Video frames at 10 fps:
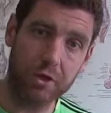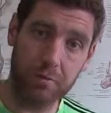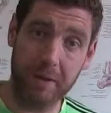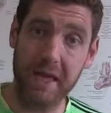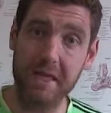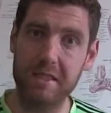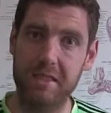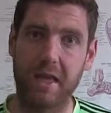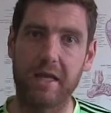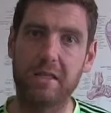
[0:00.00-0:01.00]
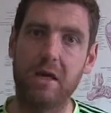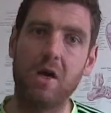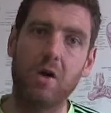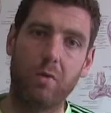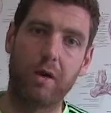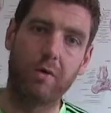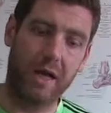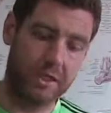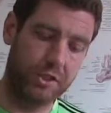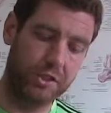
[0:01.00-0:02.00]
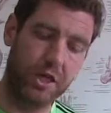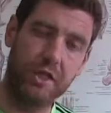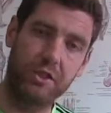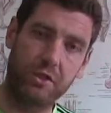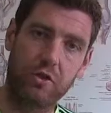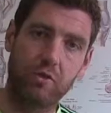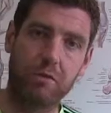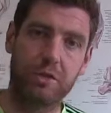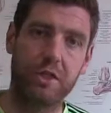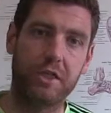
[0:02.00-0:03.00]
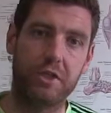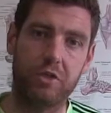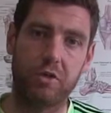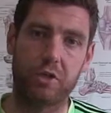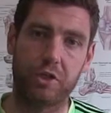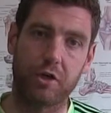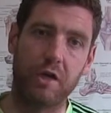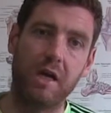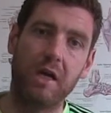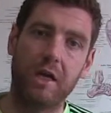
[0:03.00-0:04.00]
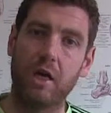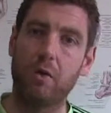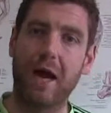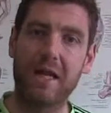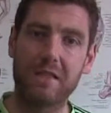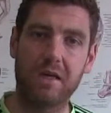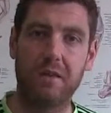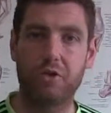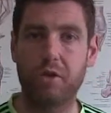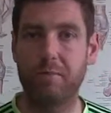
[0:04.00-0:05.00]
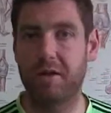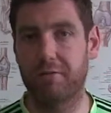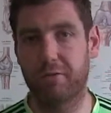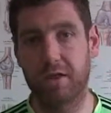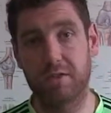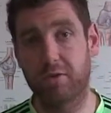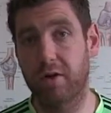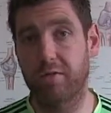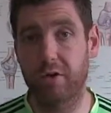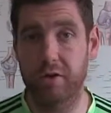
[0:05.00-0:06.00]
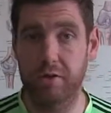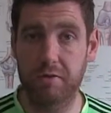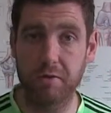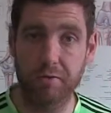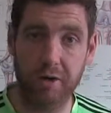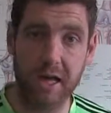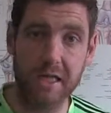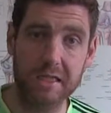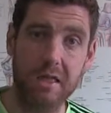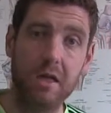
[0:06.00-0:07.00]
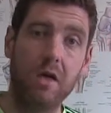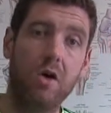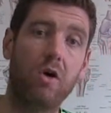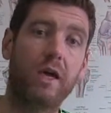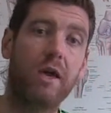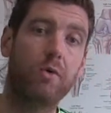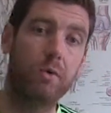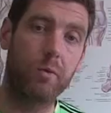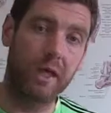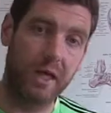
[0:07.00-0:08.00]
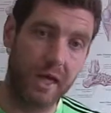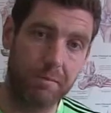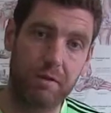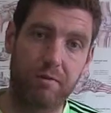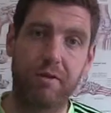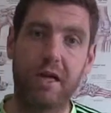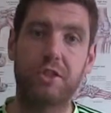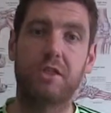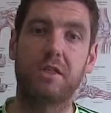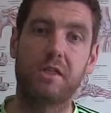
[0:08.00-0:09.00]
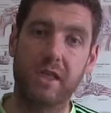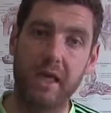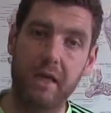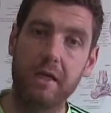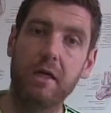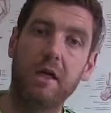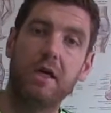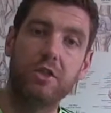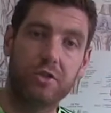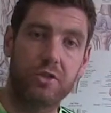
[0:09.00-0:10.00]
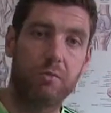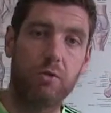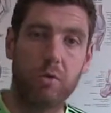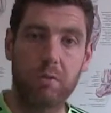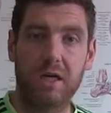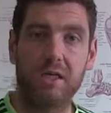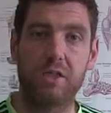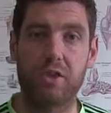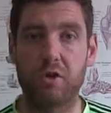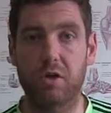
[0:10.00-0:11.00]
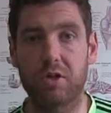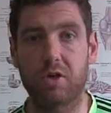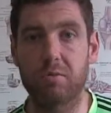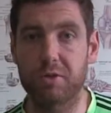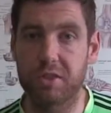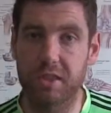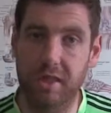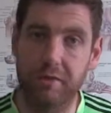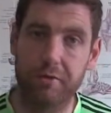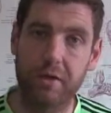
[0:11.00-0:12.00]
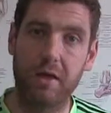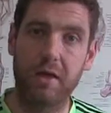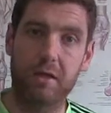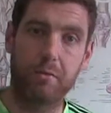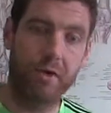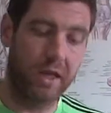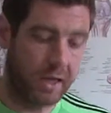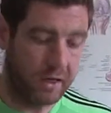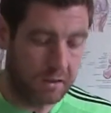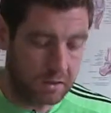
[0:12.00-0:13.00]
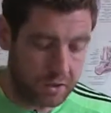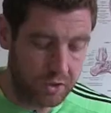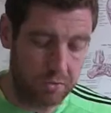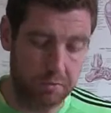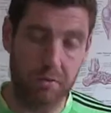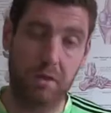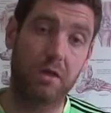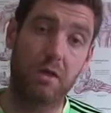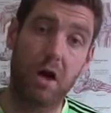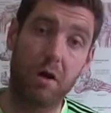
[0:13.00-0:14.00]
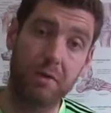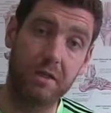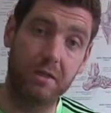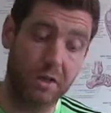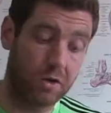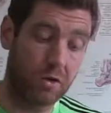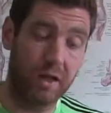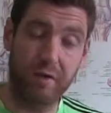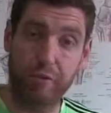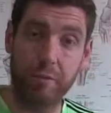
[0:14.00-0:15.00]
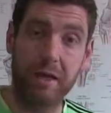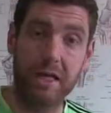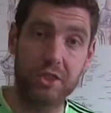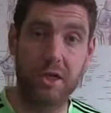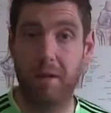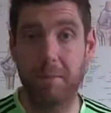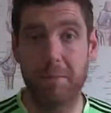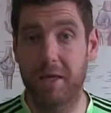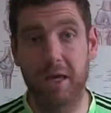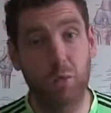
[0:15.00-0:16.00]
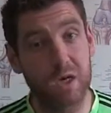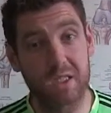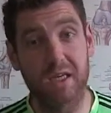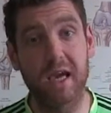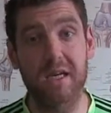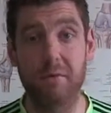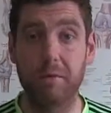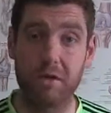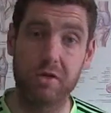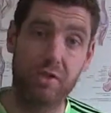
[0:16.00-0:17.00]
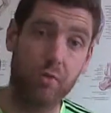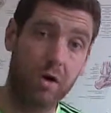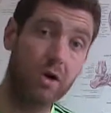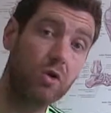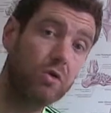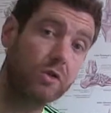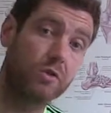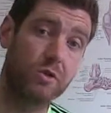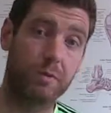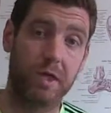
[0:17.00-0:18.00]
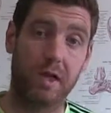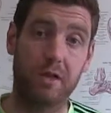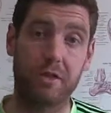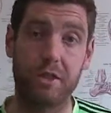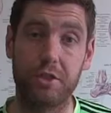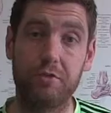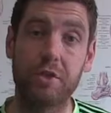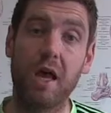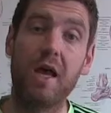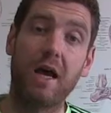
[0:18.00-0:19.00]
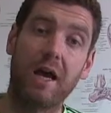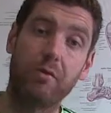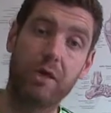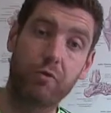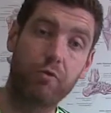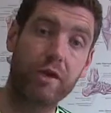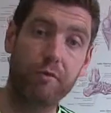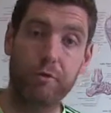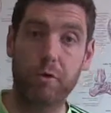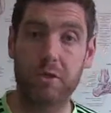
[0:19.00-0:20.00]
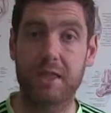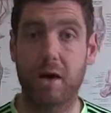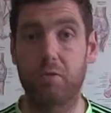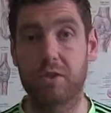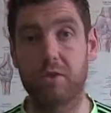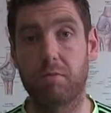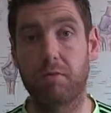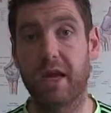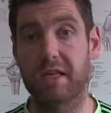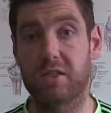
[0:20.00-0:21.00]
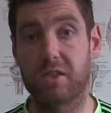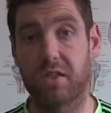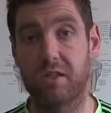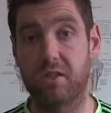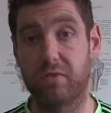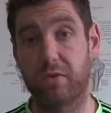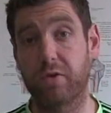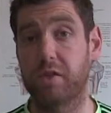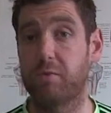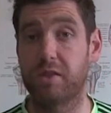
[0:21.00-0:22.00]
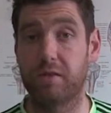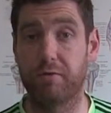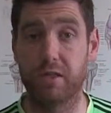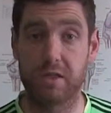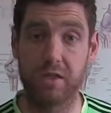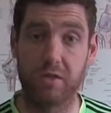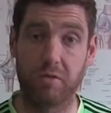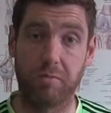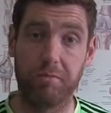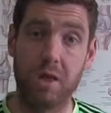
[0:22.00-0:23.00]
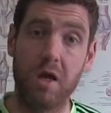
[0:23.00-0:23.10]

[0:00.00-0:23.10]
your pain state without actually changing too much in the structure. Now, hands-on treatment is very, very useful for that. Okay, where we can help the fascia, the skin, just to mobilize short term, just to give the brain some common, you know, information that maybe it wasn't getting because you weren't loading those particular tissues, and we can reinforce that with some exercises very specific to you.